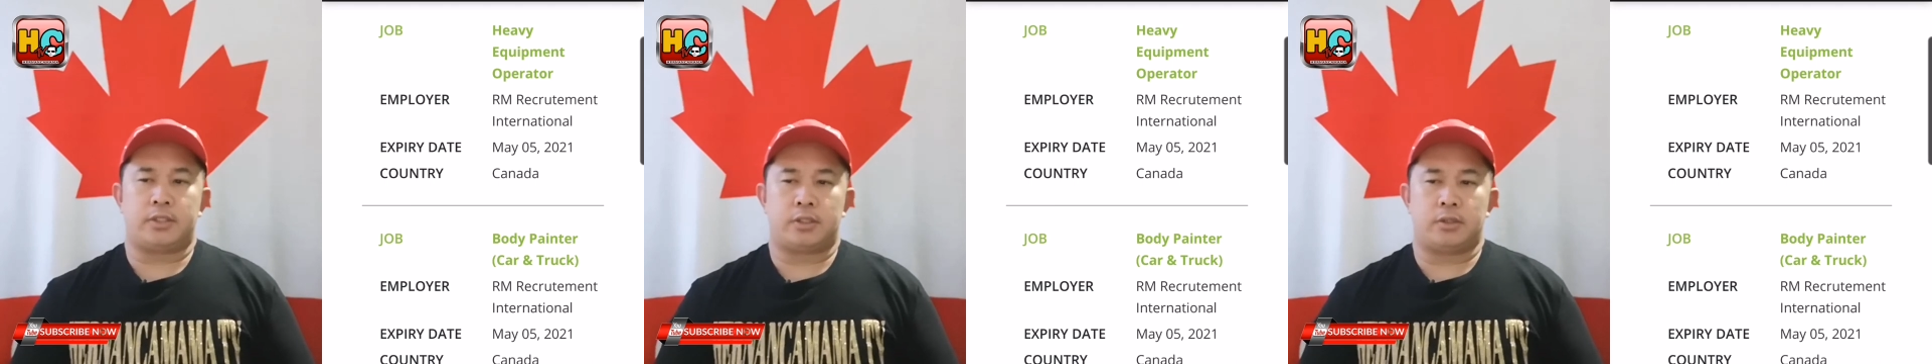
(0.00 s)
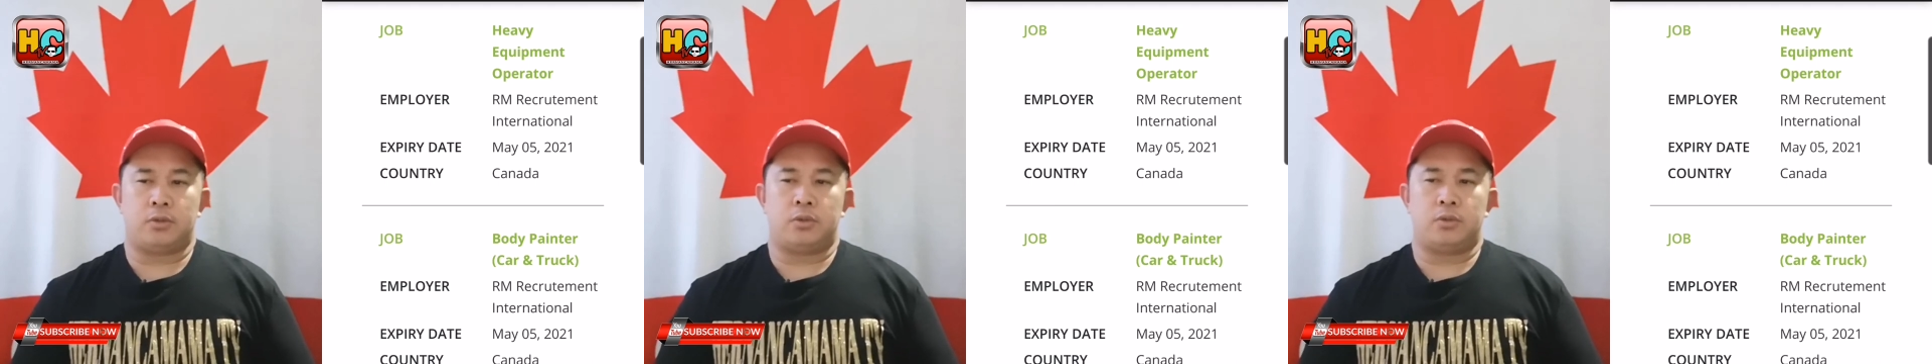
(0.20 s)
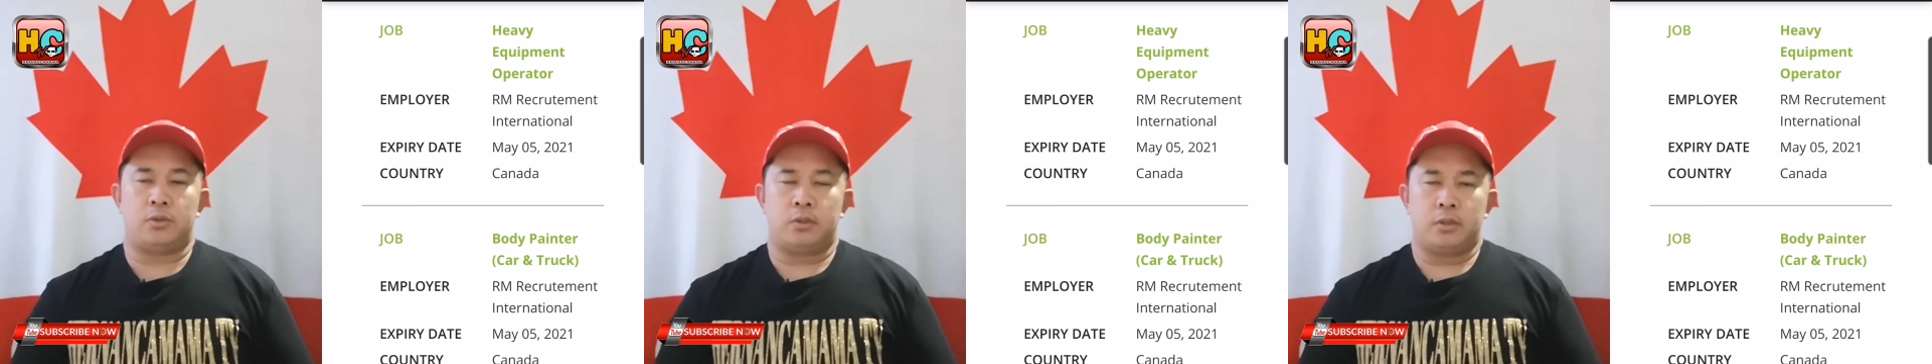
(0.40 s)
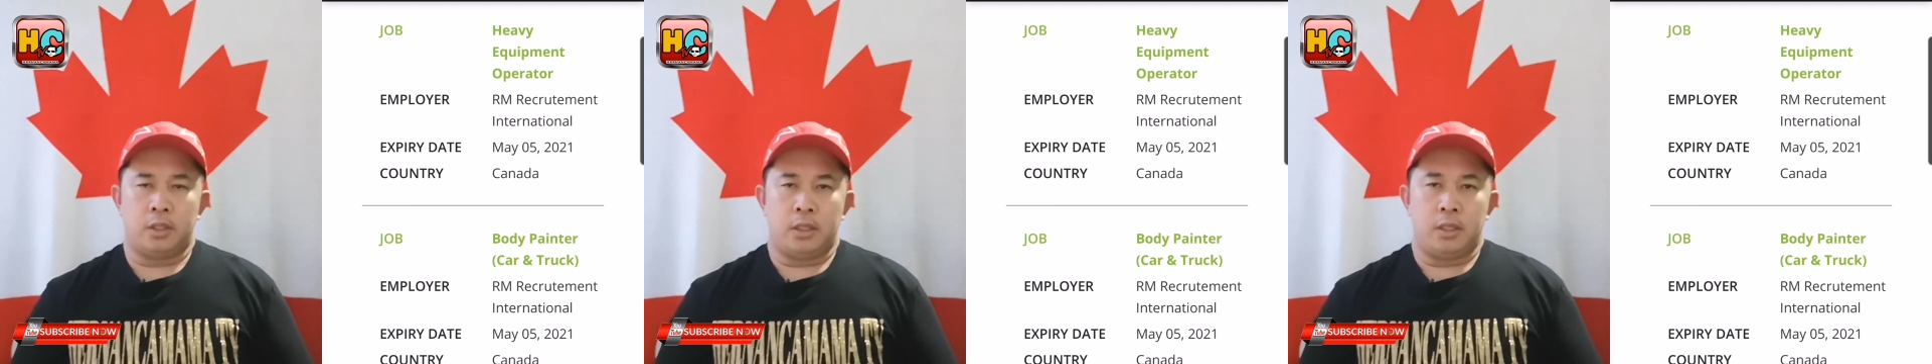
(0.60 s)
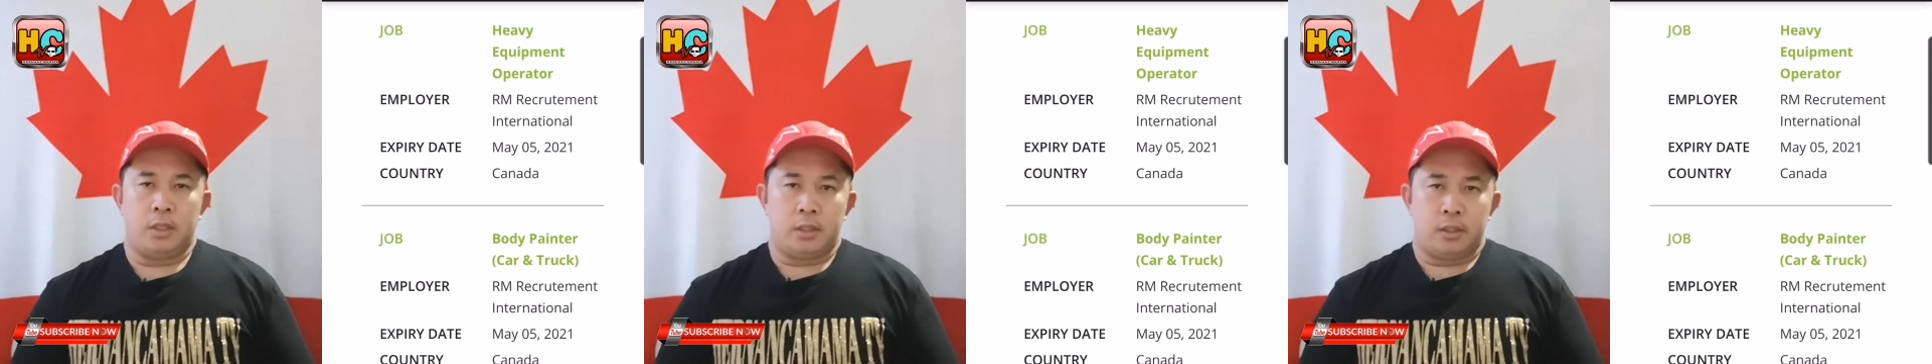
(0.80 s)
So
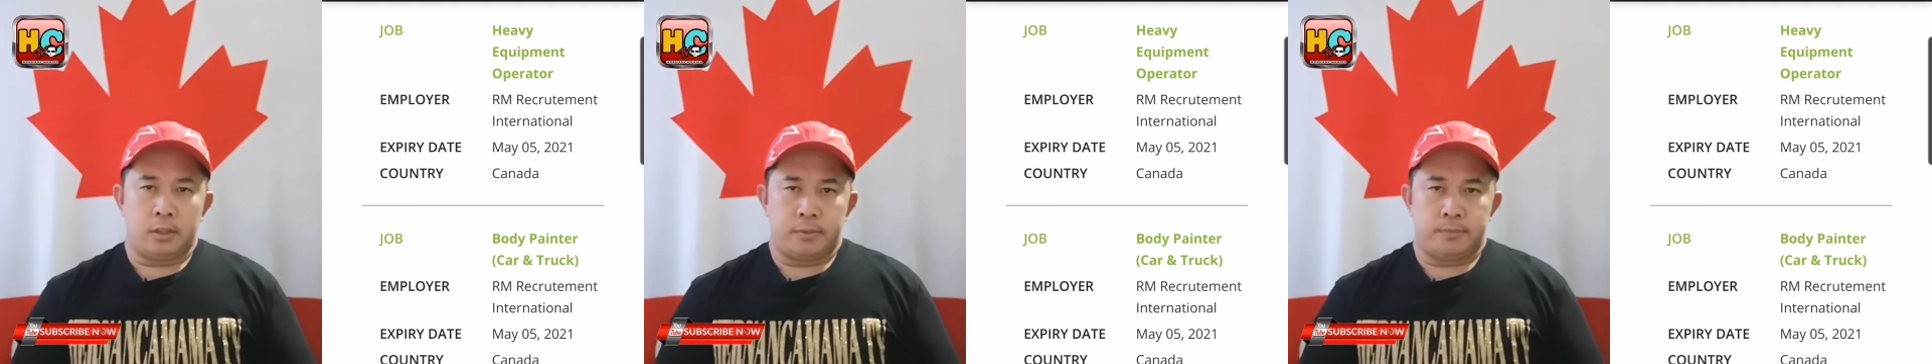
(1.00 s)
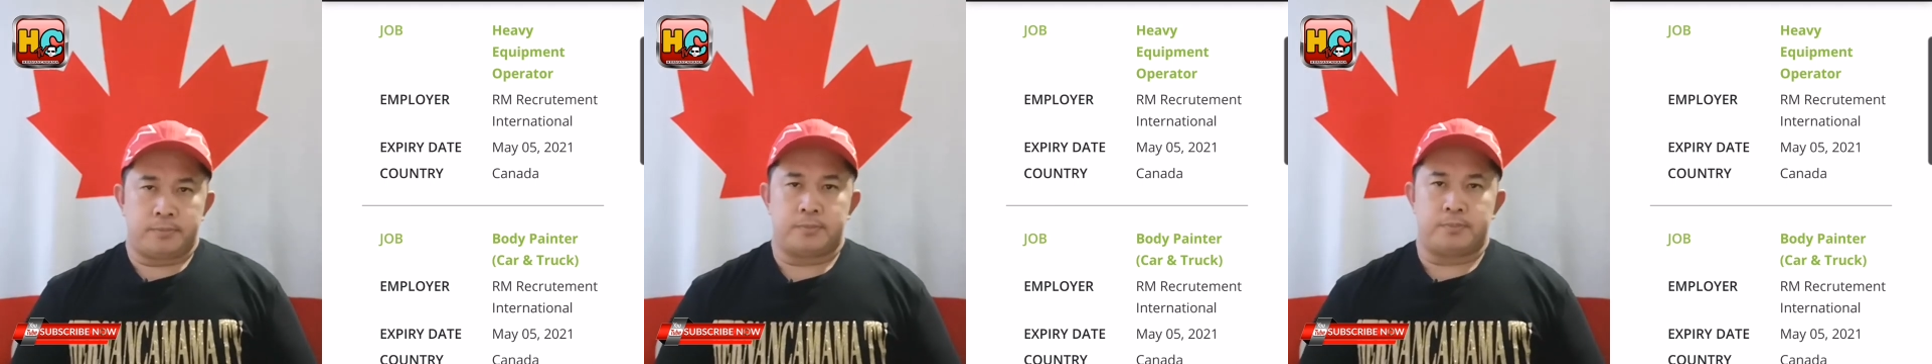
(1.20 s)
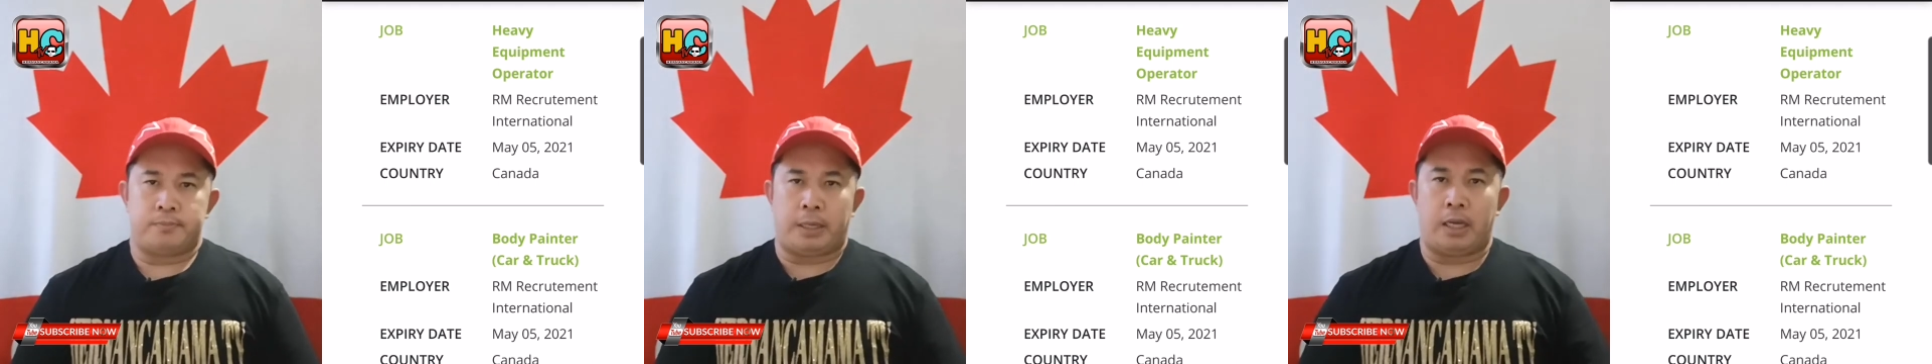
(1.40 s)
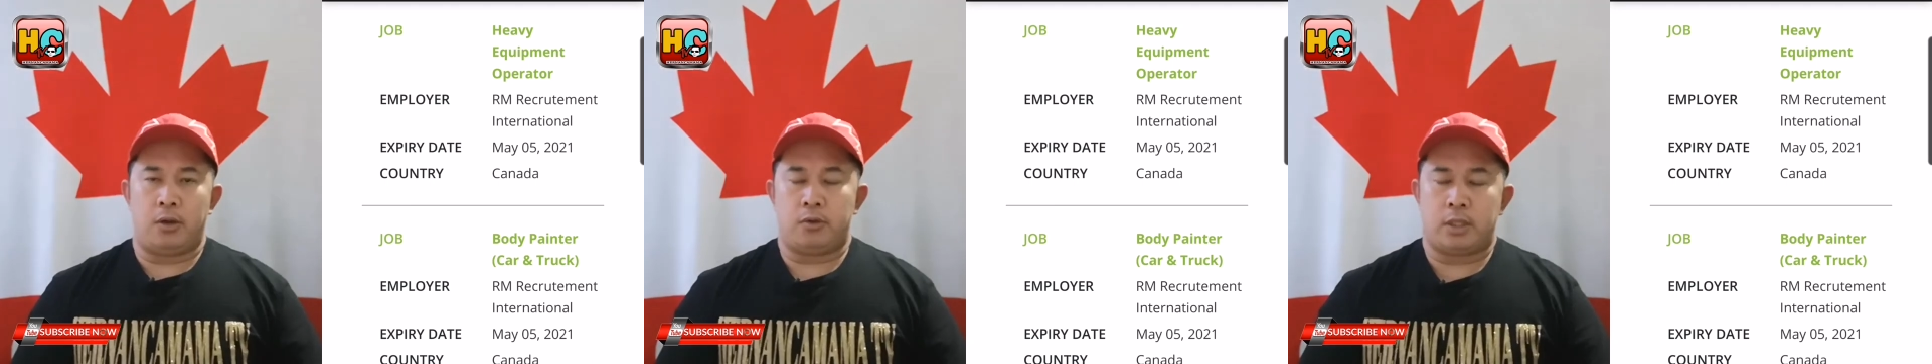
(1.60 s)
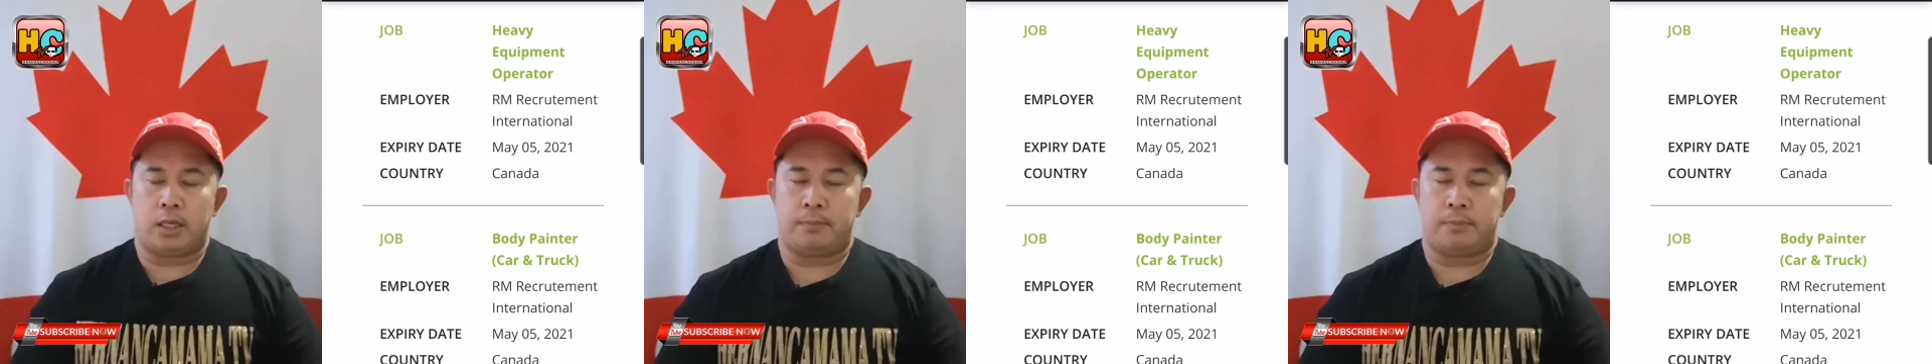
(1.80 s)
follow